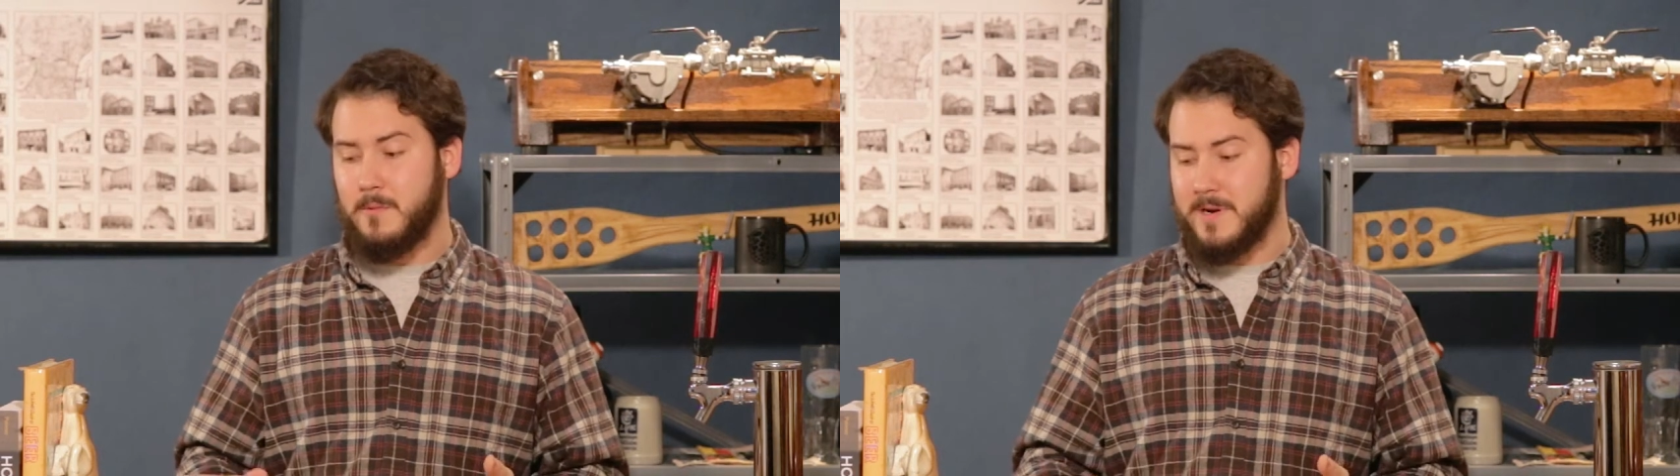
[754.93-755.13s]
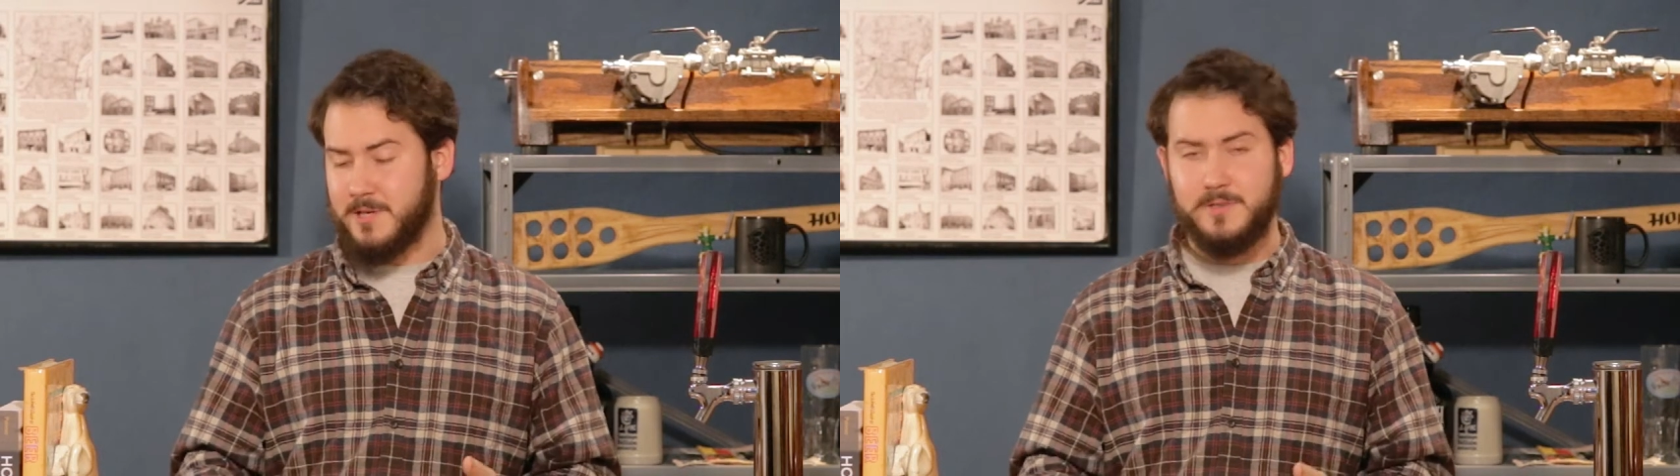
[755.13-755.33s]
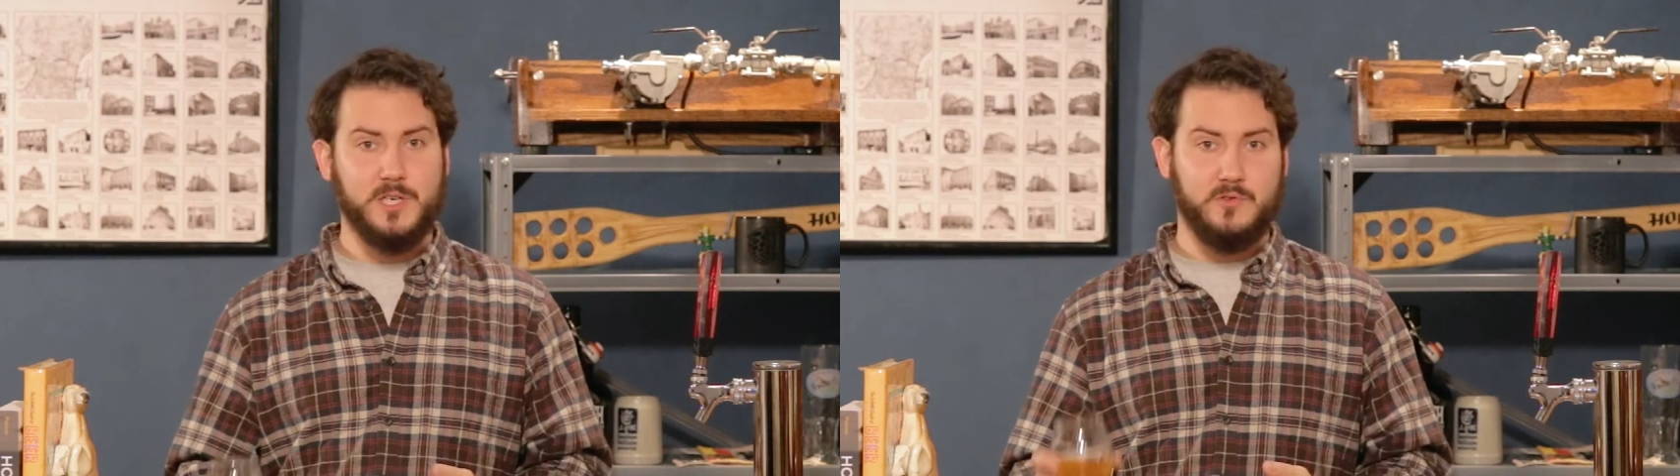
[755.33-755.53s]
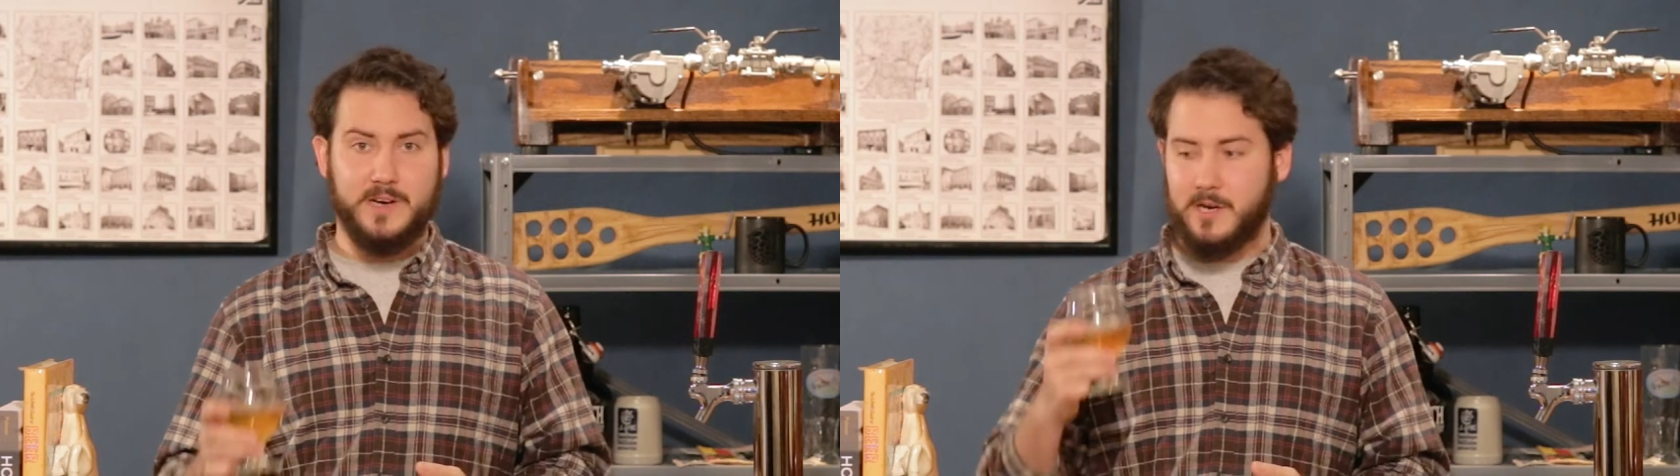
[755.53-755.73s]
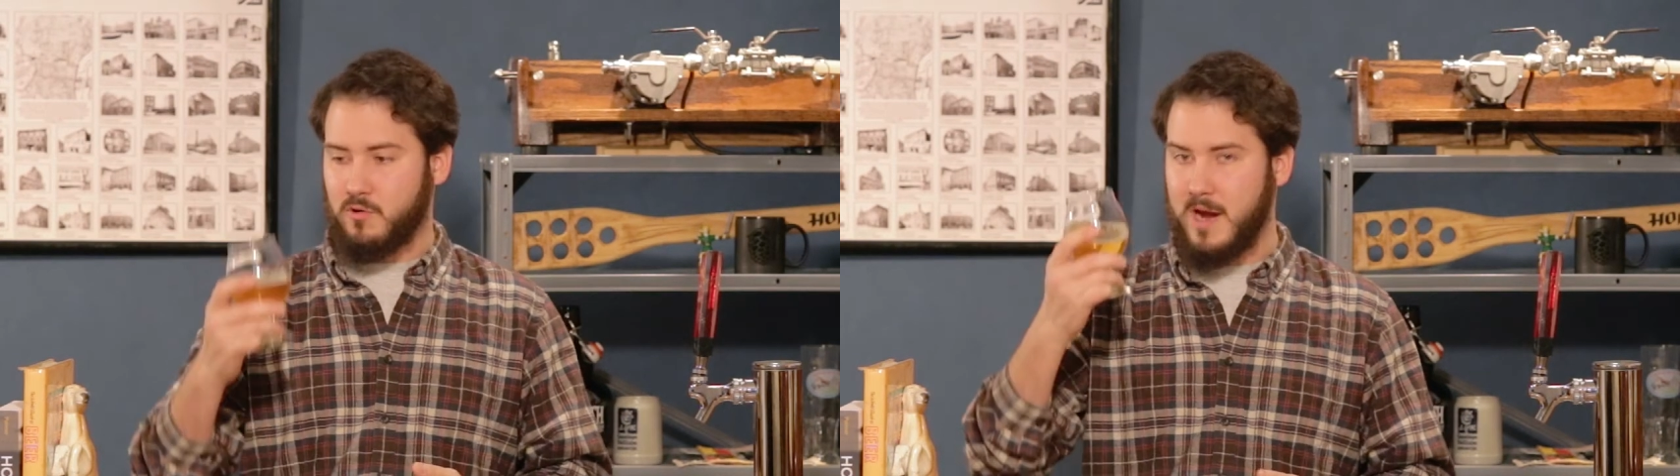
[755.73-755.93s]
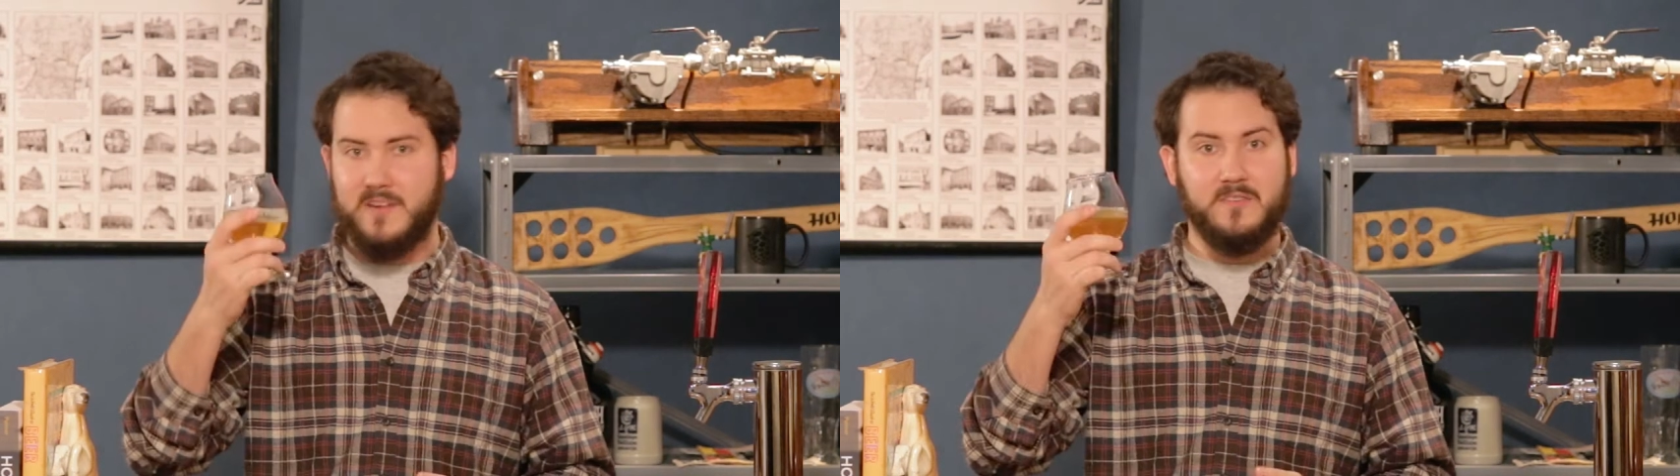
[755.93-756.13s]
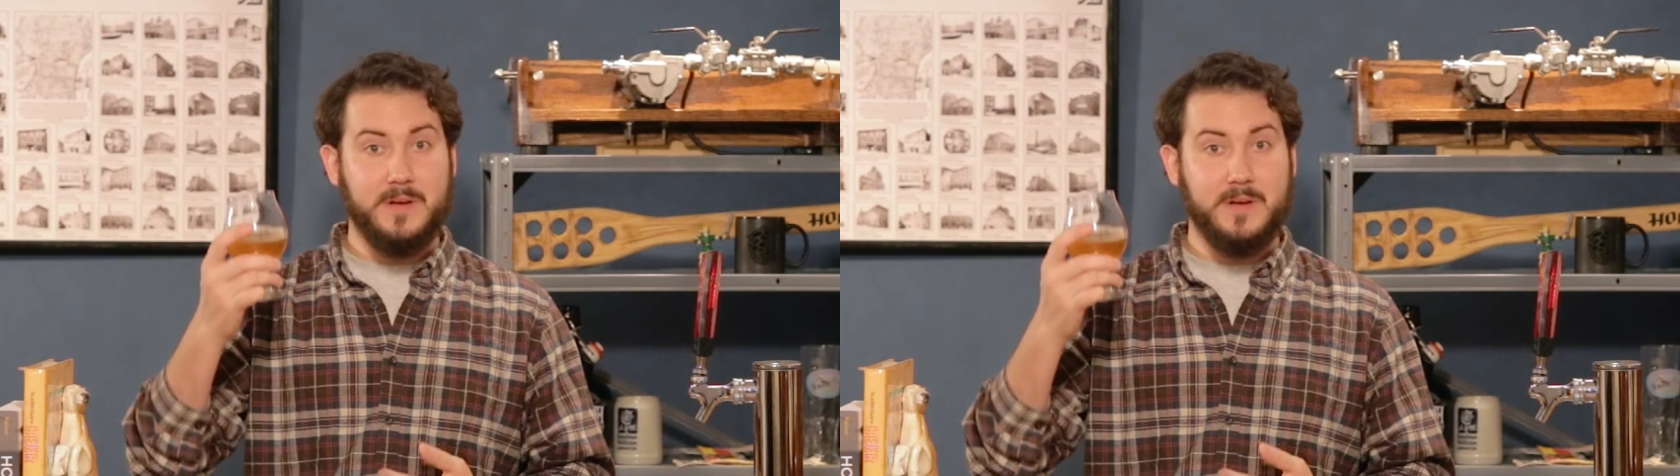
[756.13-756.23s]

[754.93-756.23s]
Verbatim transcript: We choose to drink craft